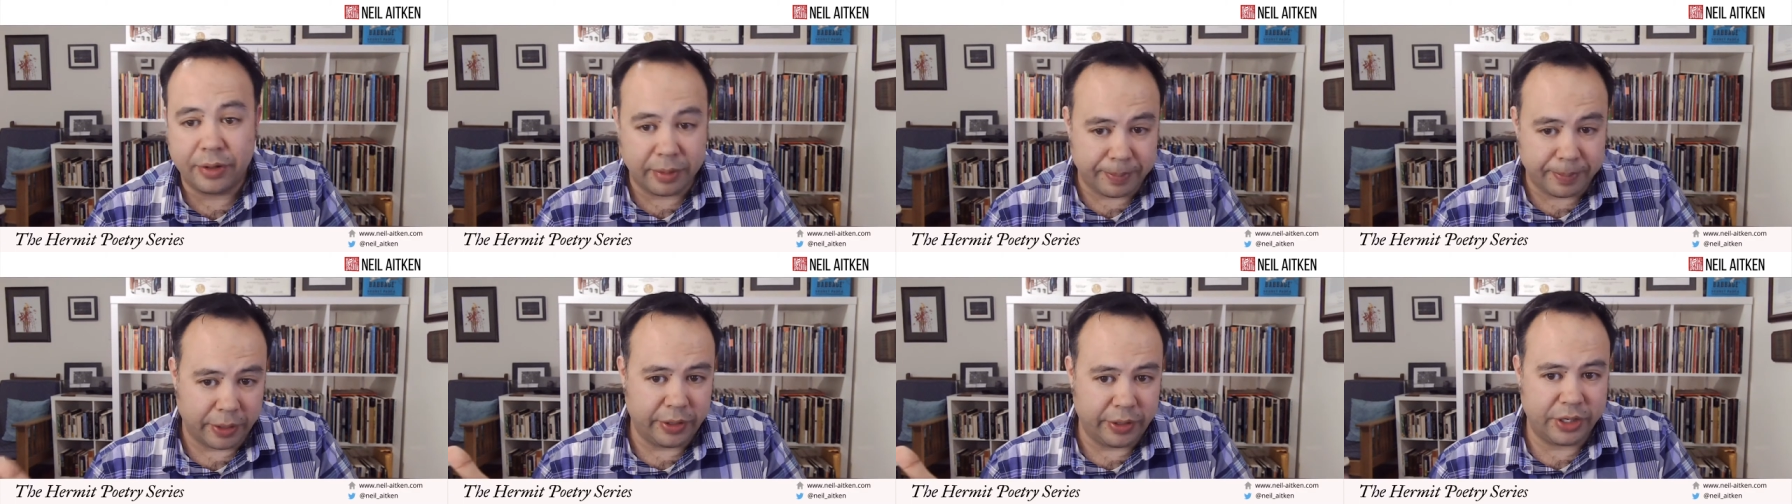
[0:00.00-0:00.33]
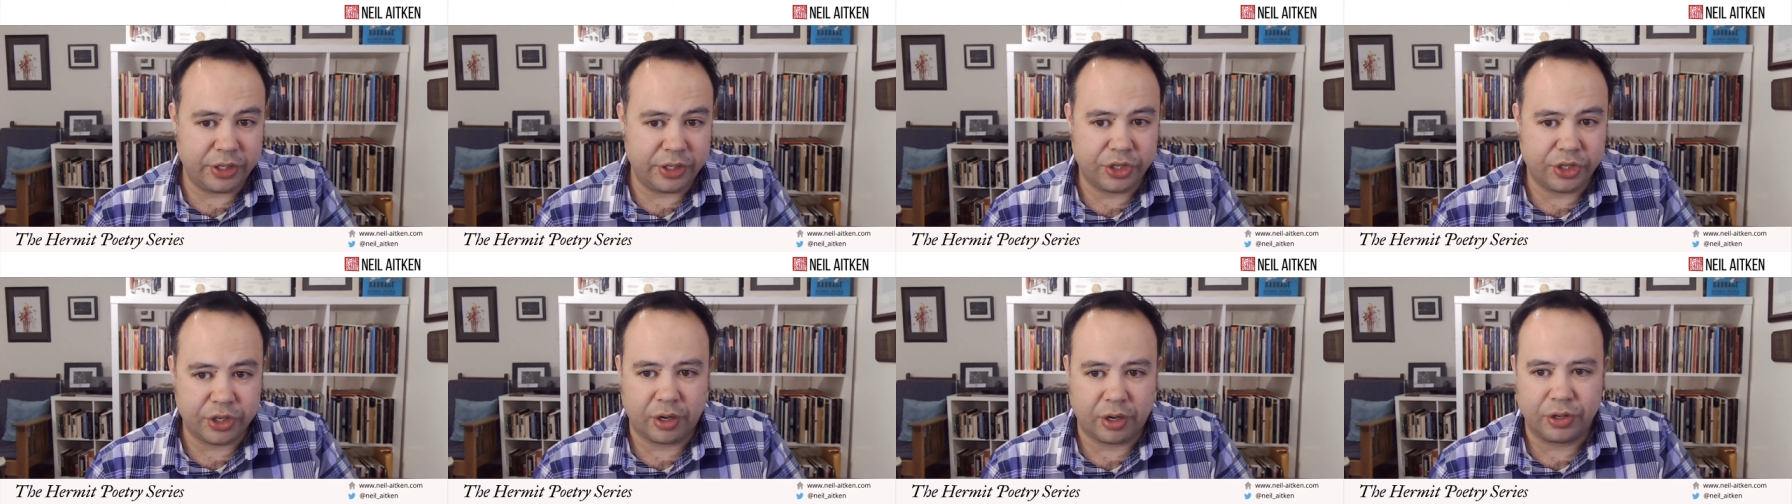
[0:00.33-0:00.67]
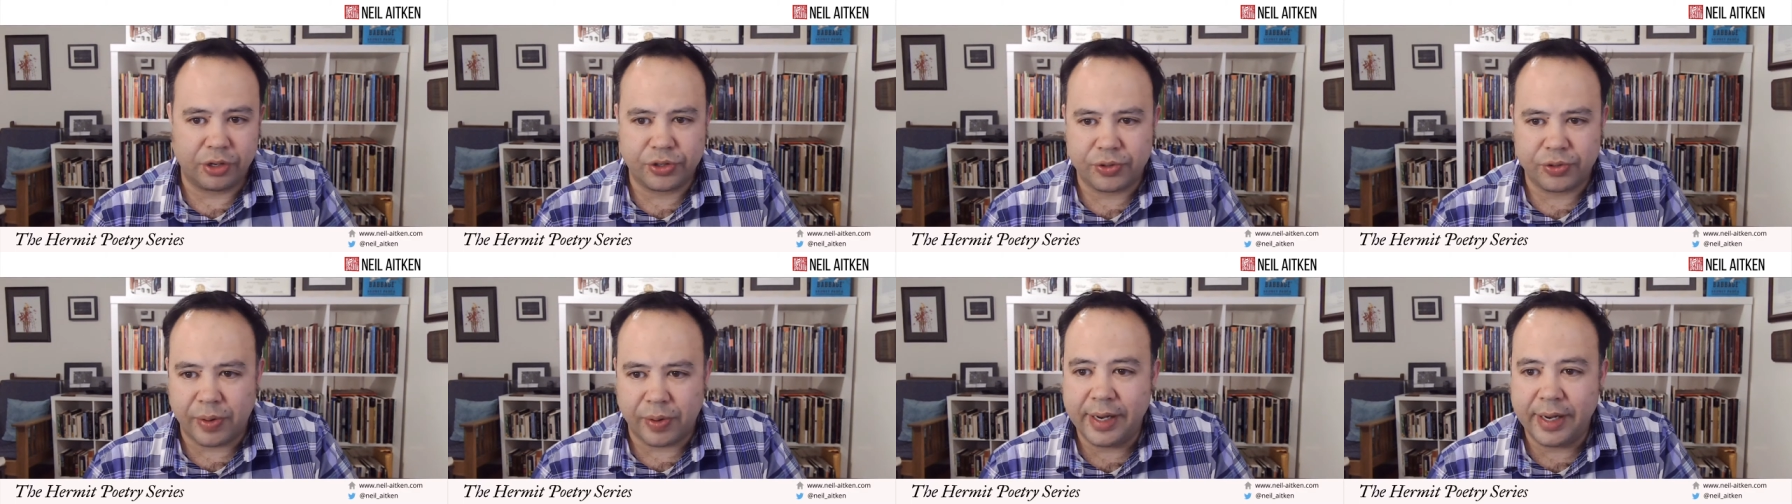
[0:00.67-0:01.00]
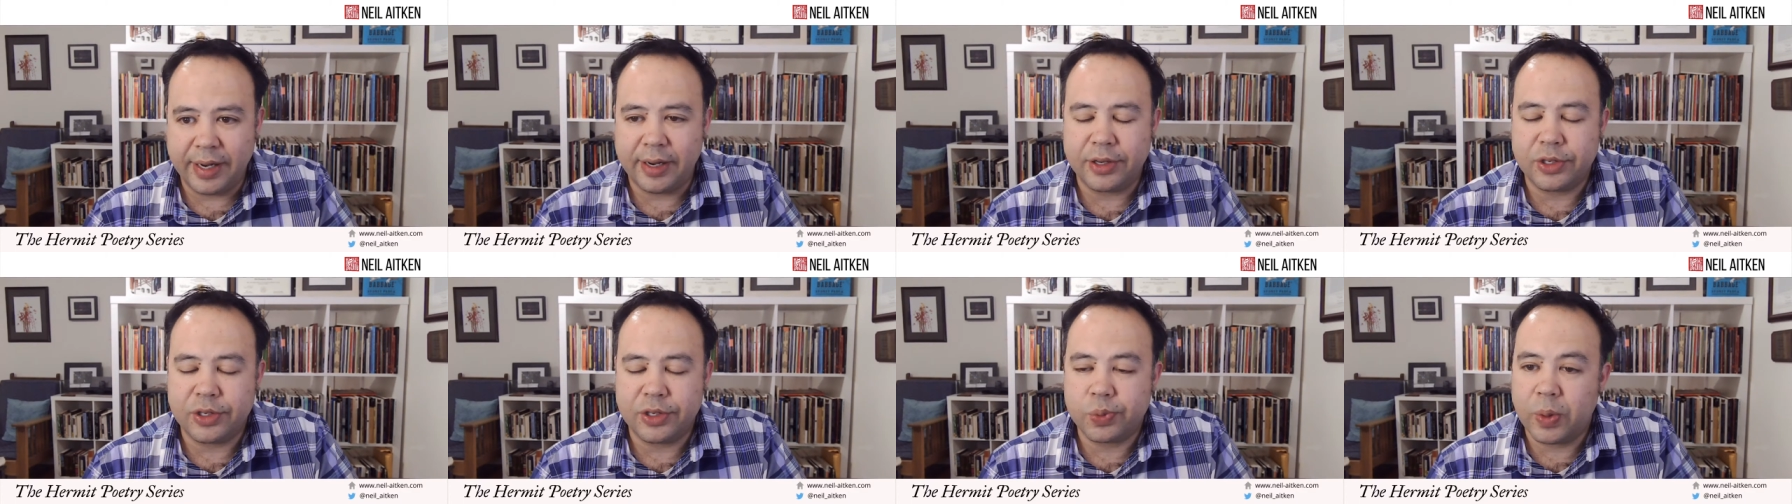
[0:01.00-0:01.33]
the poet Charles
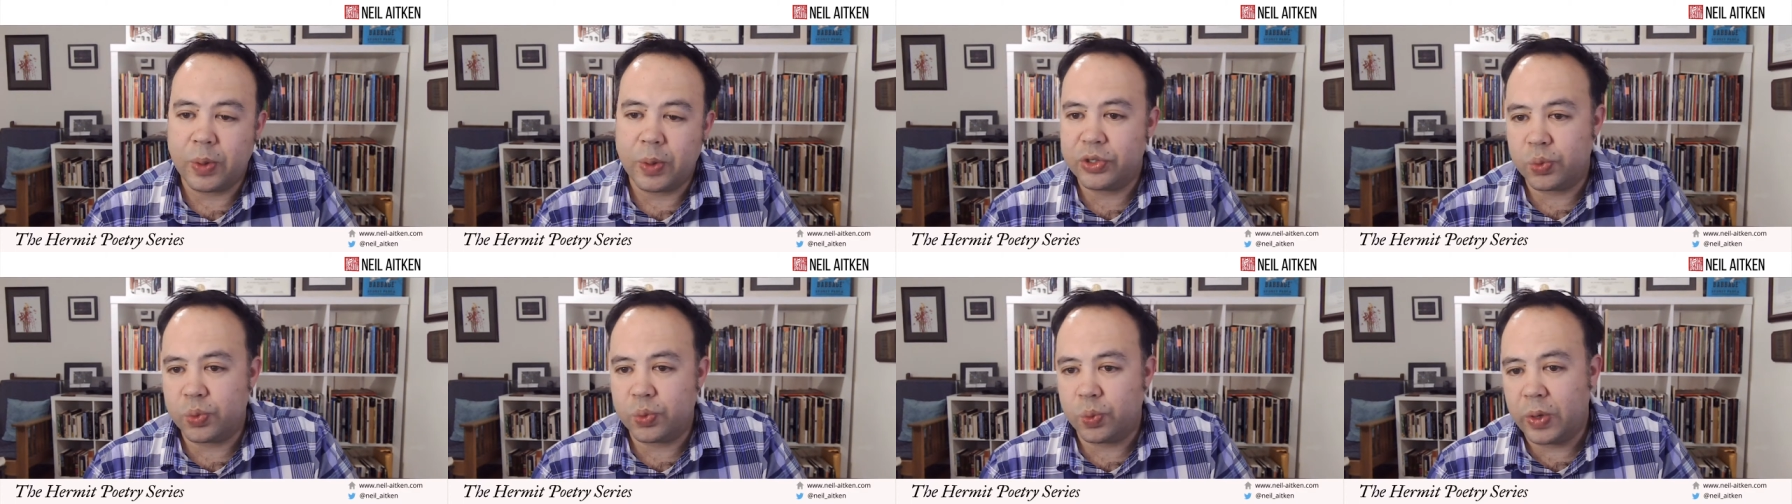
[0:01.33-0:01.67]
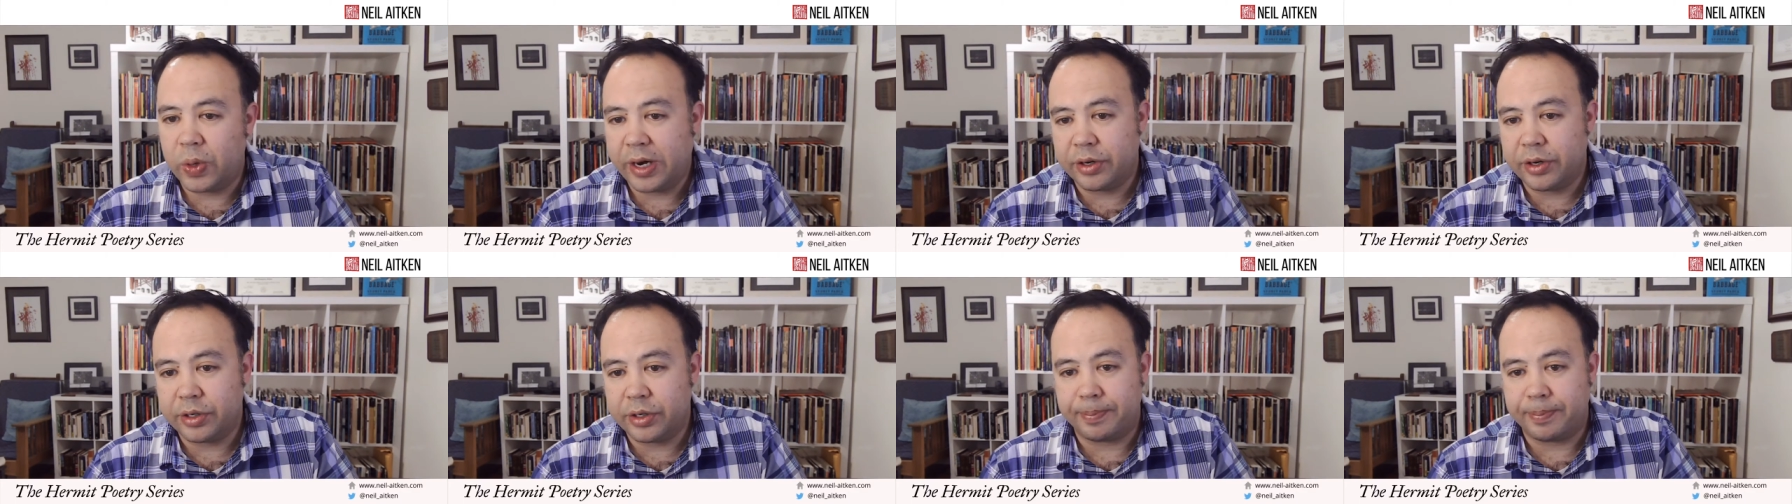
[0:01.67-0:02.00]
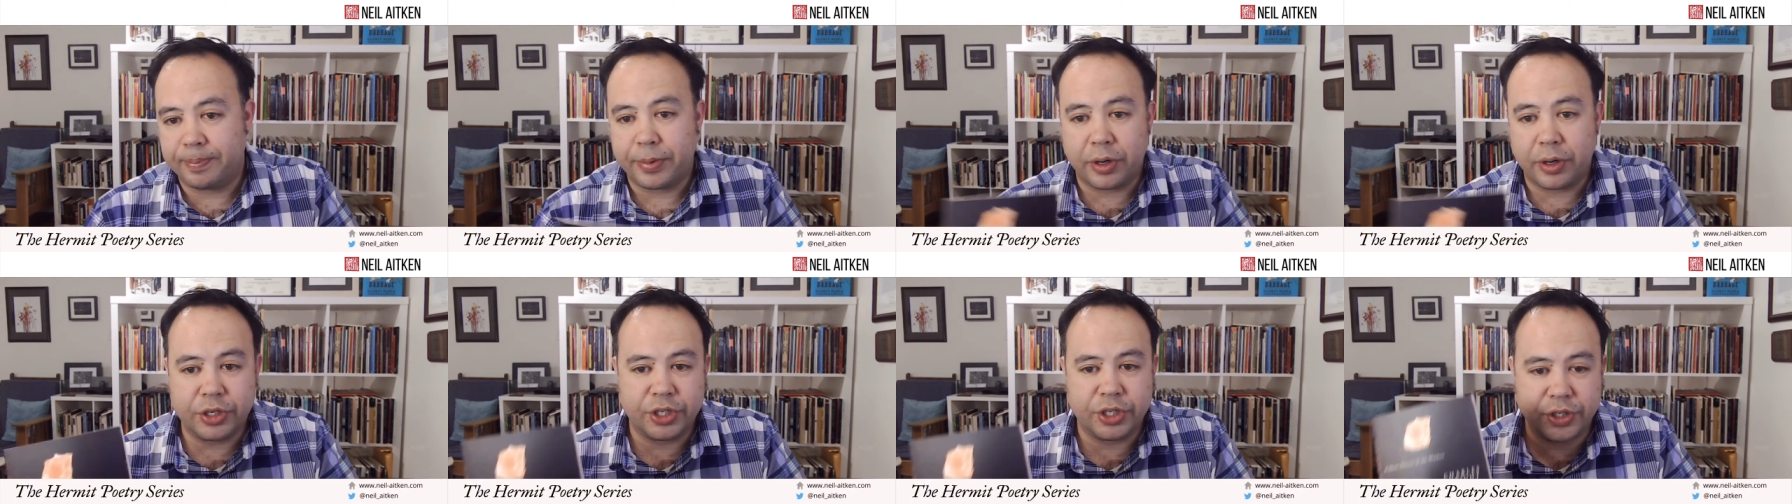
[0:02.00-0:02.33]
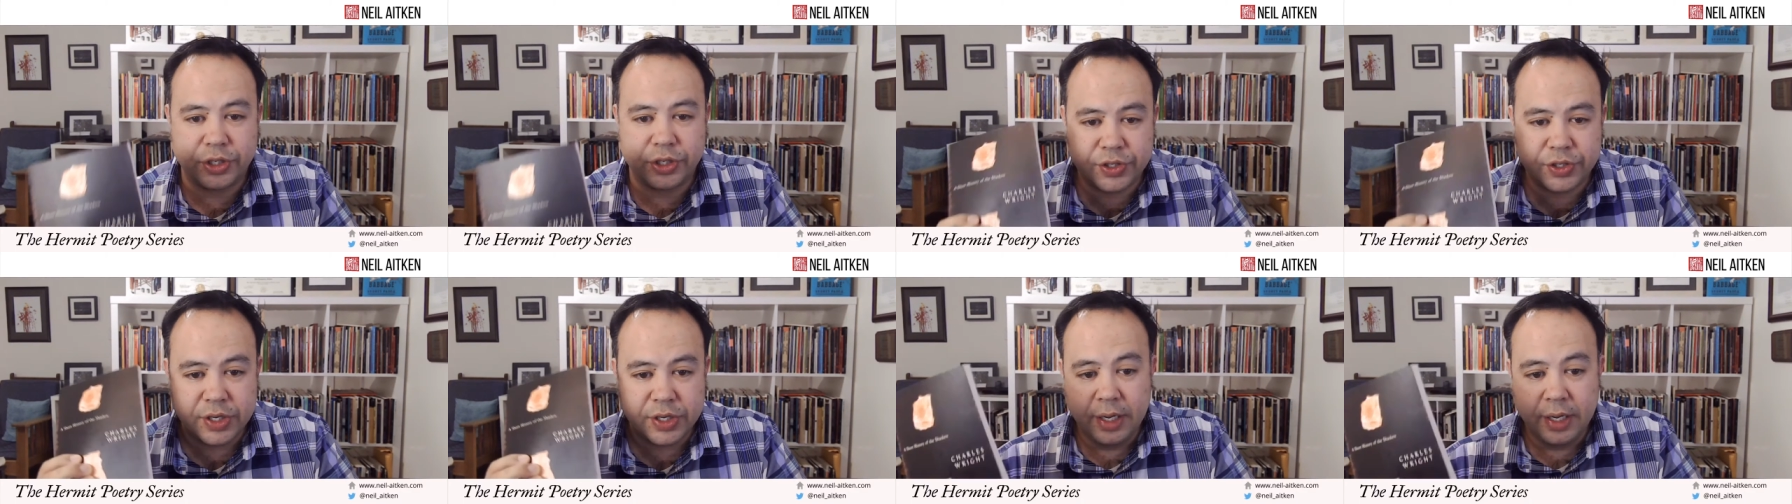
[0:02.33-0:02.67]
Wright, as well as where to purchase